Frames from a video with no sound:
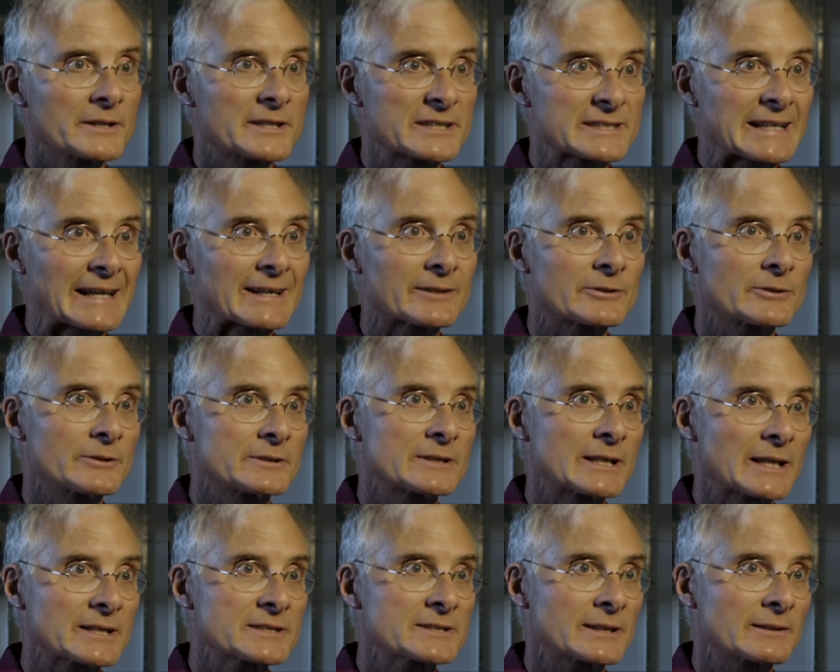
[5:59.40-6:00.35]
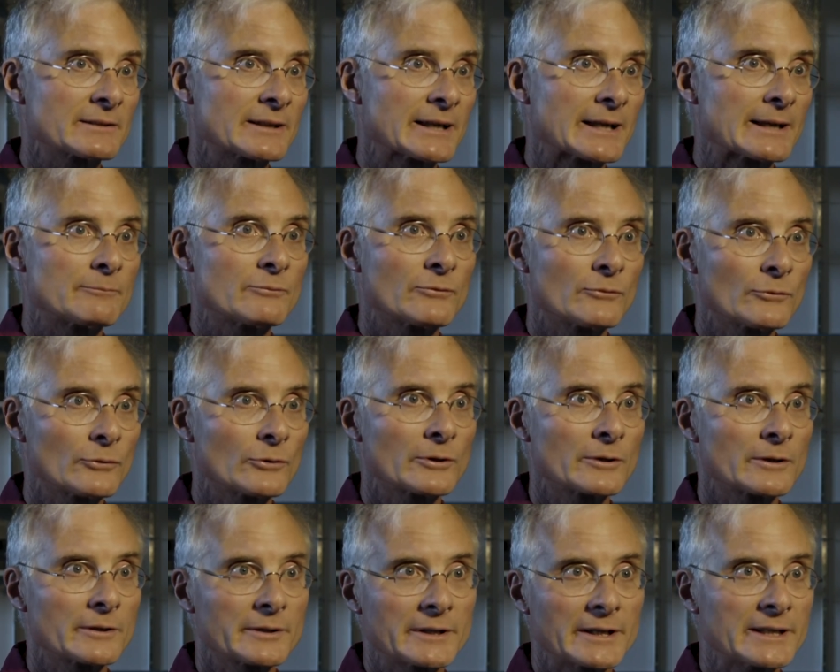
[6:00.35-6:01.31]
the standard testing lab
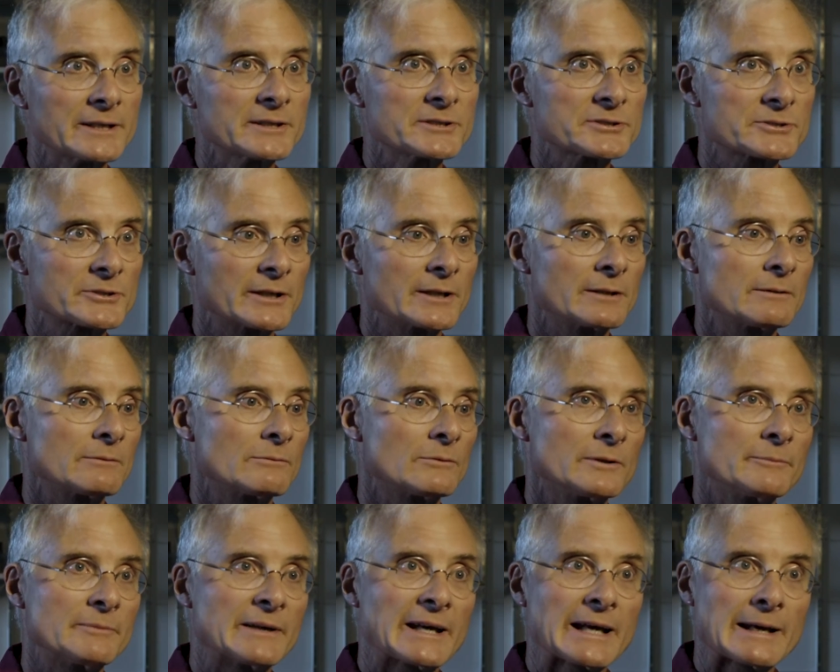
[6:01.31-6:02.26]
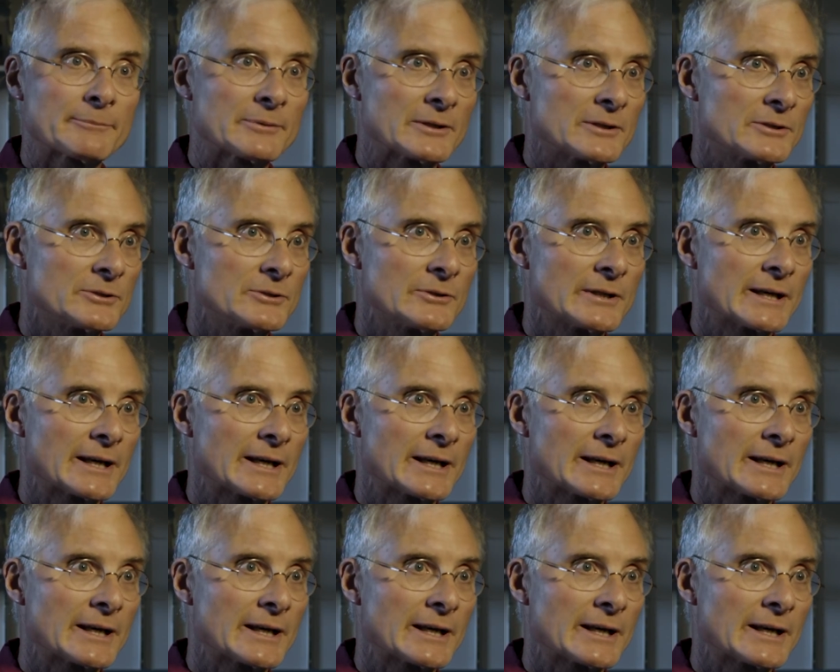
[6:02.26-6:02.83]
for the industry. We'd be happy to do